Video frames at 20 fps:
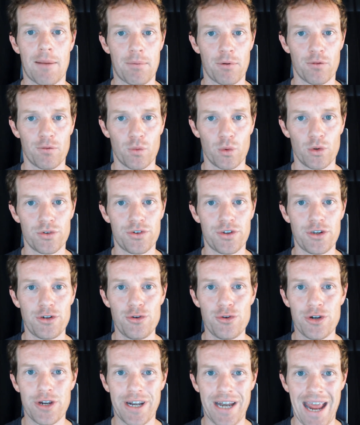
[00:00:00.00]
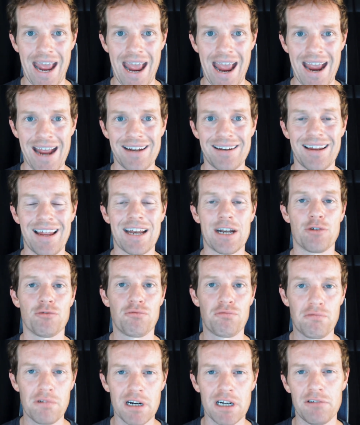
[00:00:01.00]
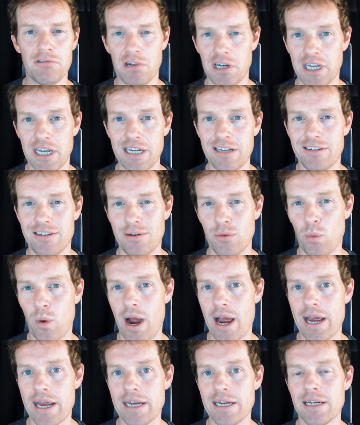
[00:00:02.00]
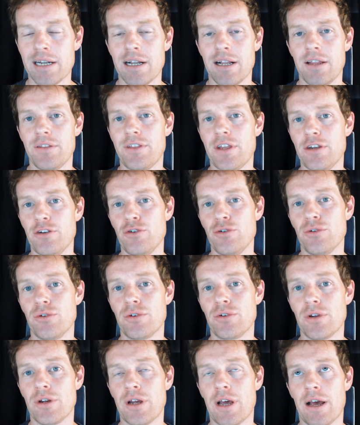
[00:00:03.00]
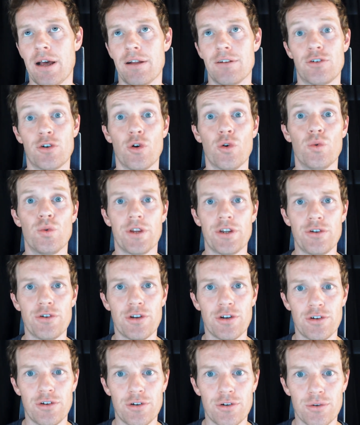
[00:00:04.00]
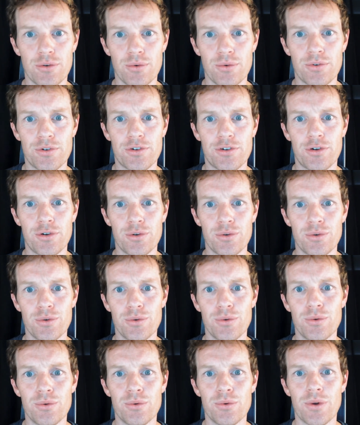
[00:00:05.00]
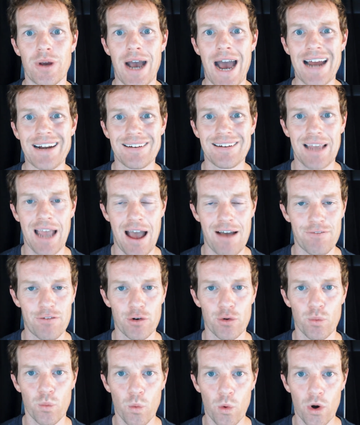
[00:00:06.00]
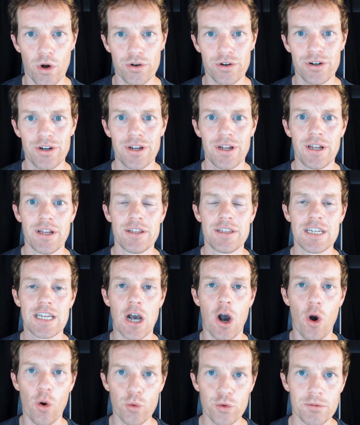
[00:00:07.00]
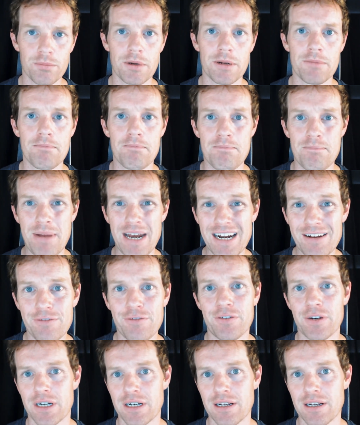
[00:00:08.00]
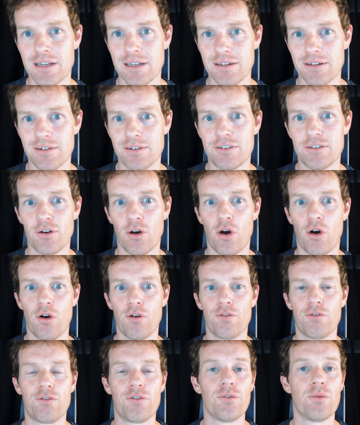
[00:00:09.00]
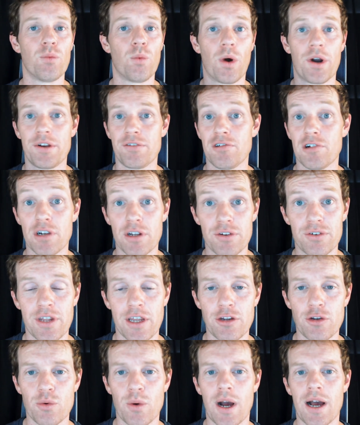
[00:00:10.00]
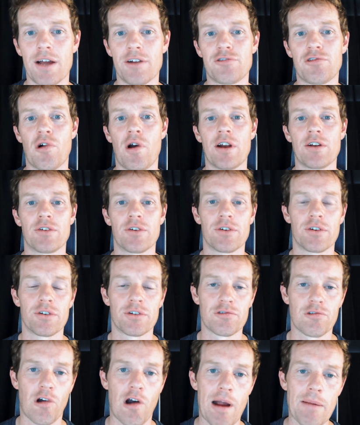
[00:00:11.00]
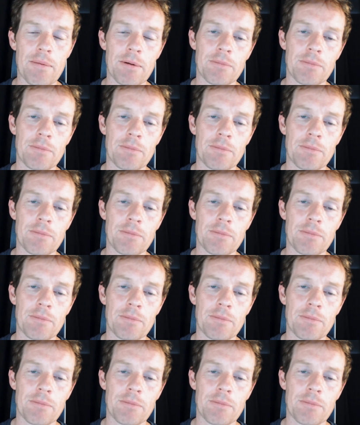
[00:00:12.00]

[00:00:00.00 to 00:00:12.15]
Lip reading: of words that you can add, and a really, really easy way that a tool that you can use to uncover what the ultimate benefit is of whatever it is that you are trying to describe.